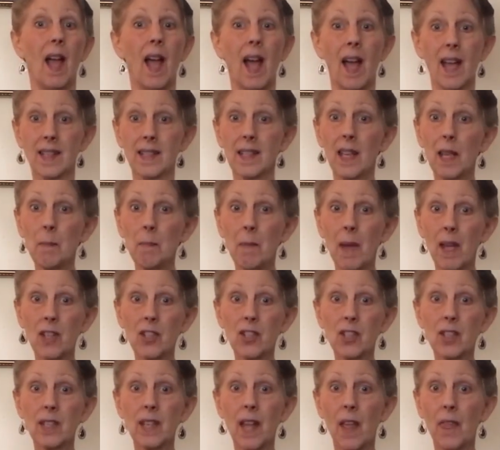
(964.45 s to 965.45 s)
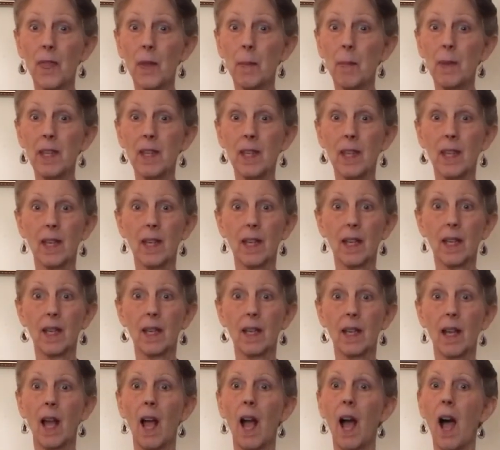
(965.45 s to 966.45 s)
As I mentioned at the beginning,
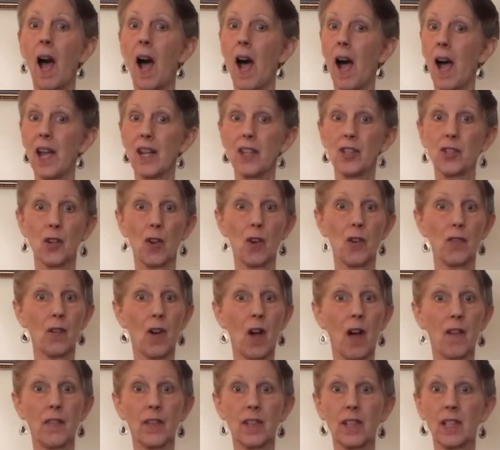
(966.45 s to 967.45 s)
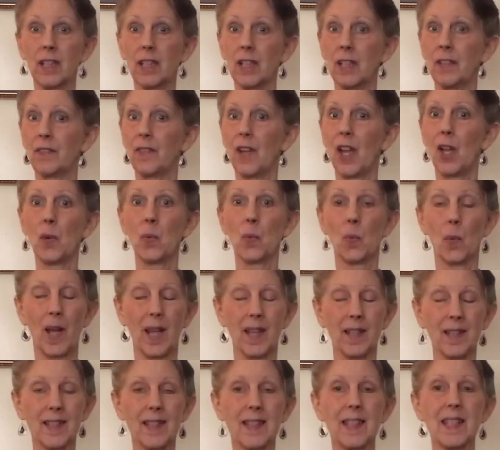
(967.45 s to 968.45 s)
I dove off a cliff and
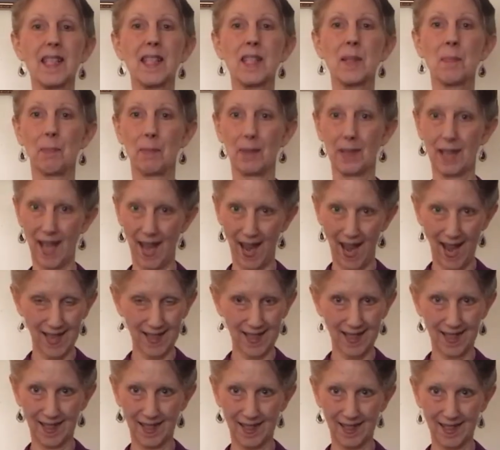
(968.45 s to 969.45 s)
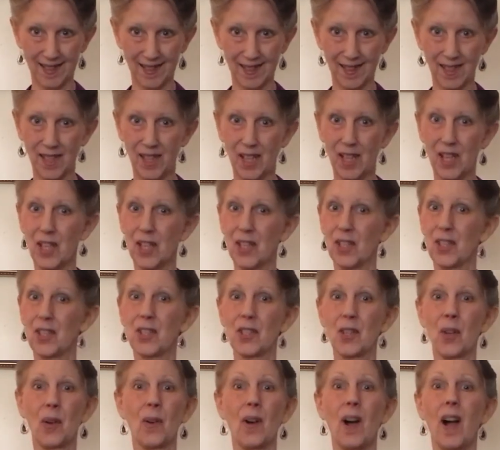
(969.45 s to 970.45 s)
went splat.
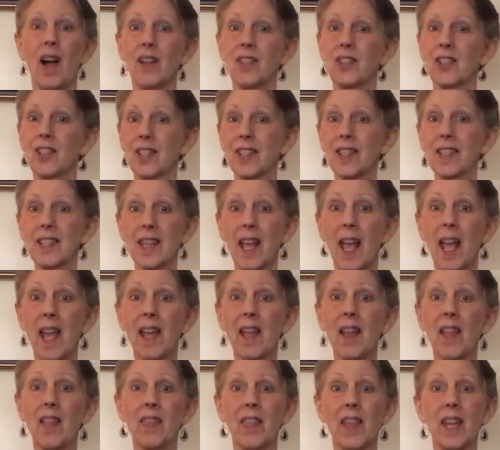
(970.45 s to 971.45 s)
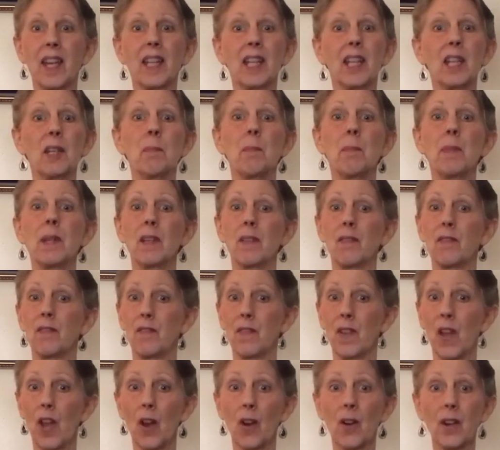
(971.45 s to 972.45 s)
So I'll just say that it can be a
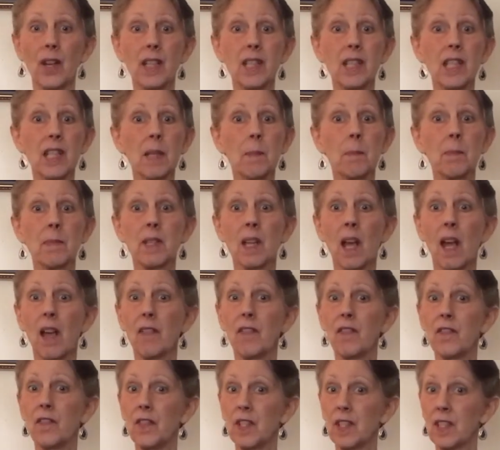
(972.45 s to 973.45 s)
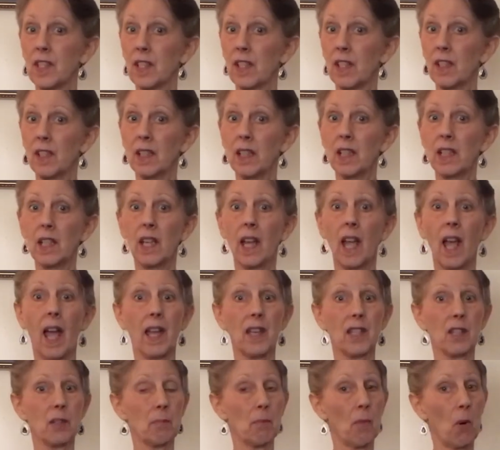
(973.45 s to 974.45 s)
very deep dive physically
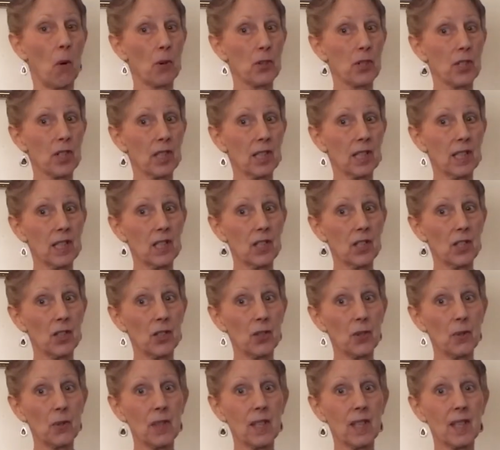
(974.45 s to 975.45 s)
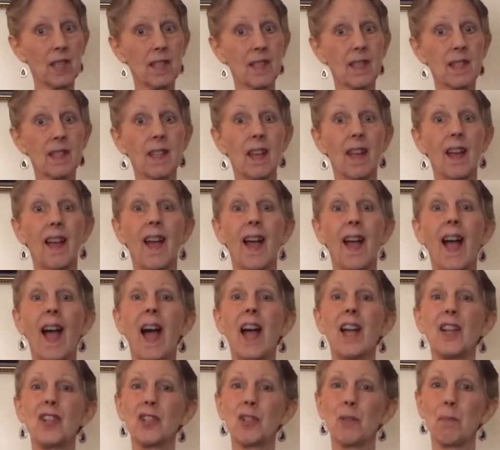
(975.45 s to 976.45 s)
and emotionally to do this,
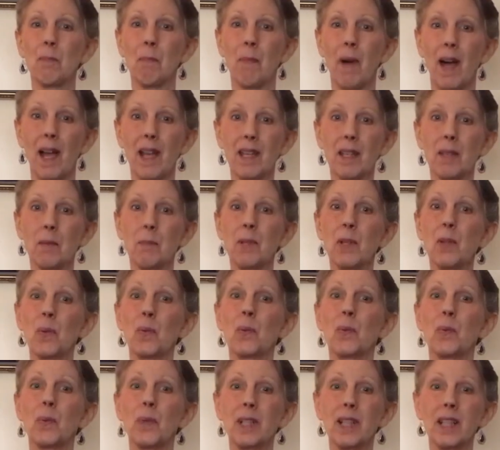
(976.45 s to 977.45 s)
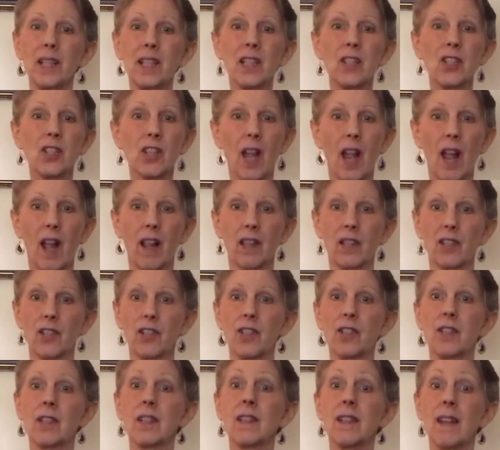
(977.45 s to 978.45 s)
and you might be really
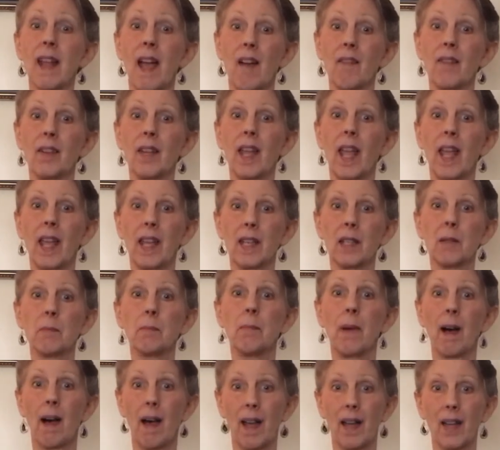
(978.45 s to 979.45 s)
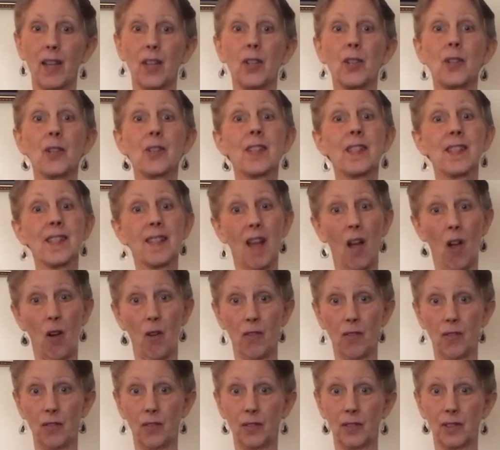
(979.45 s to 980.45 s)
challenged to navigate it by
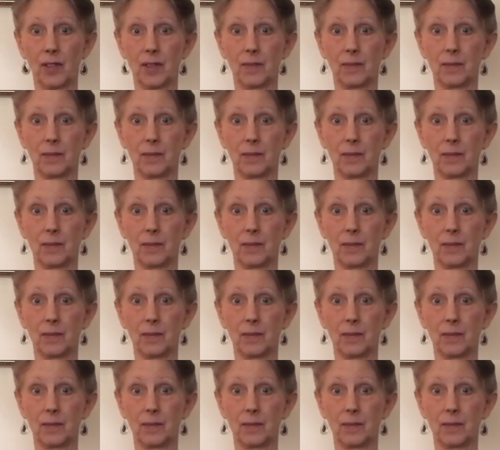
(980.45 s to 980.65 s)
yourself.